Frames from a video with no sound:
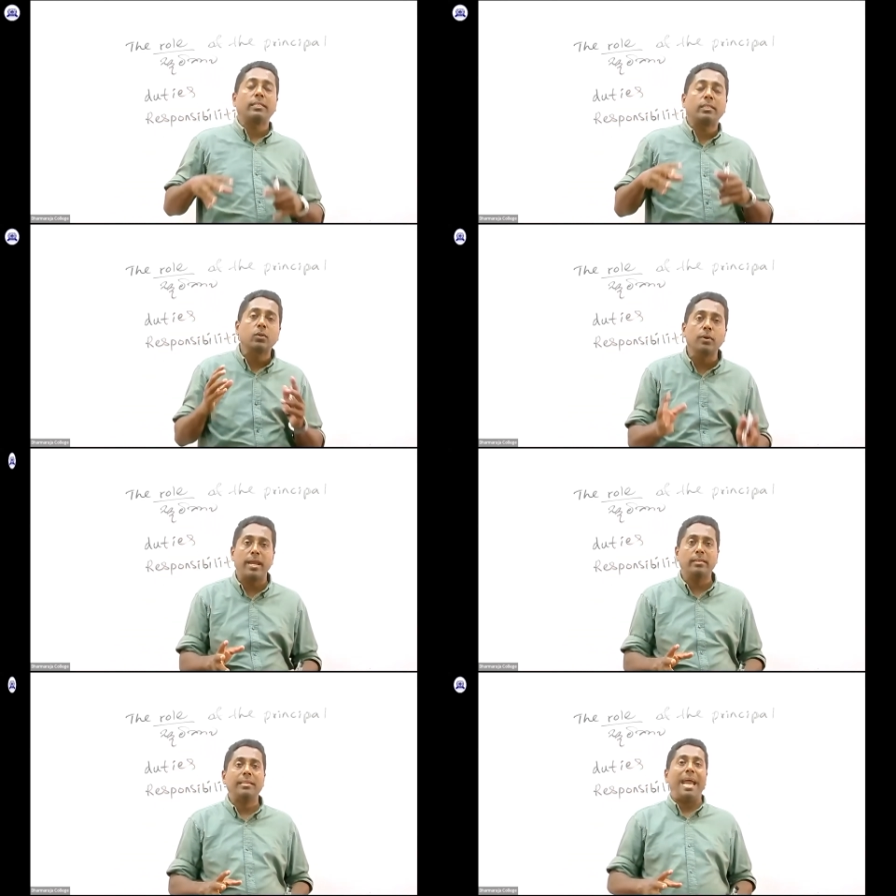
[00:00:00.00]

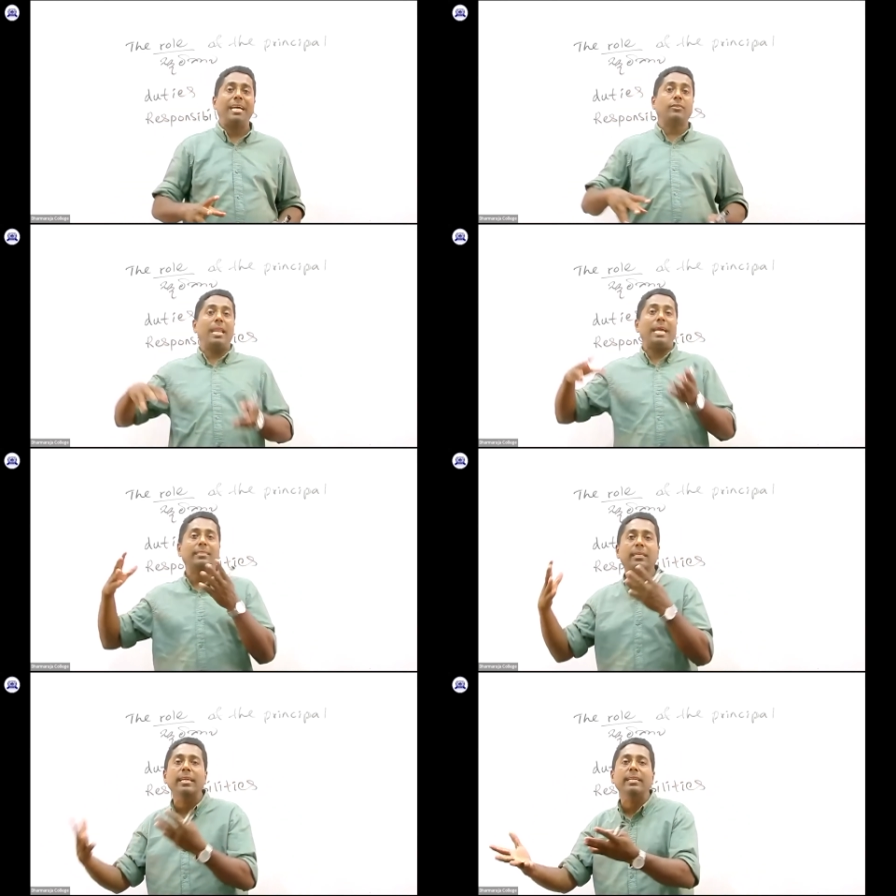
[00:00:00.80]
students as well as
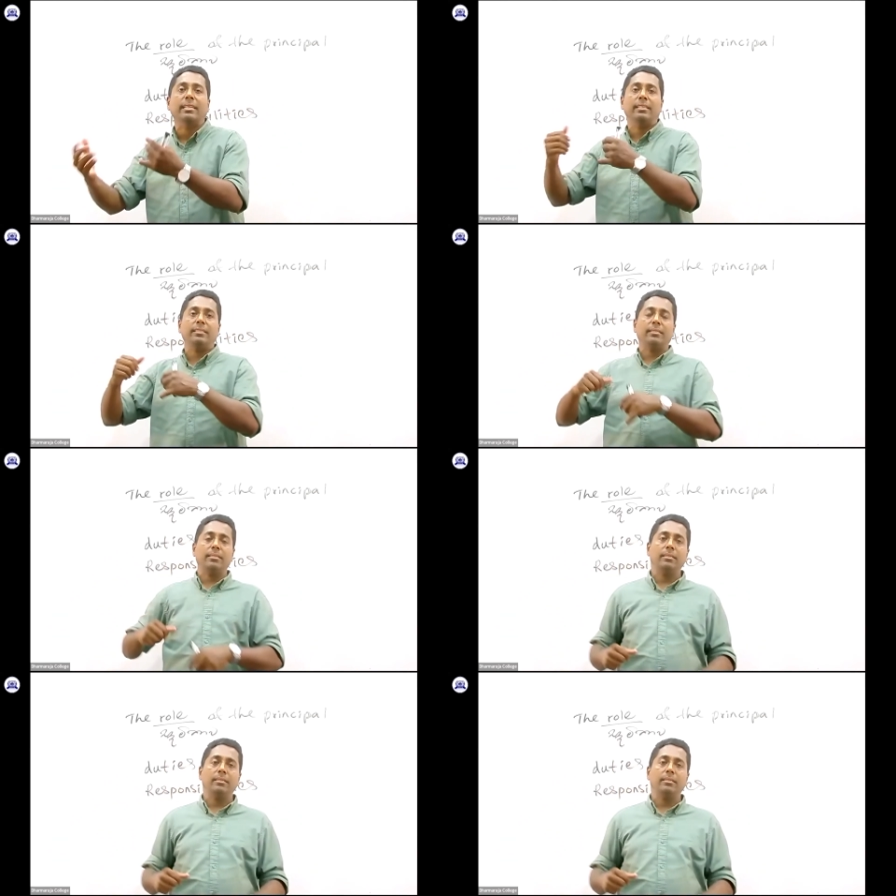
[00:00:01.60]
the teachers.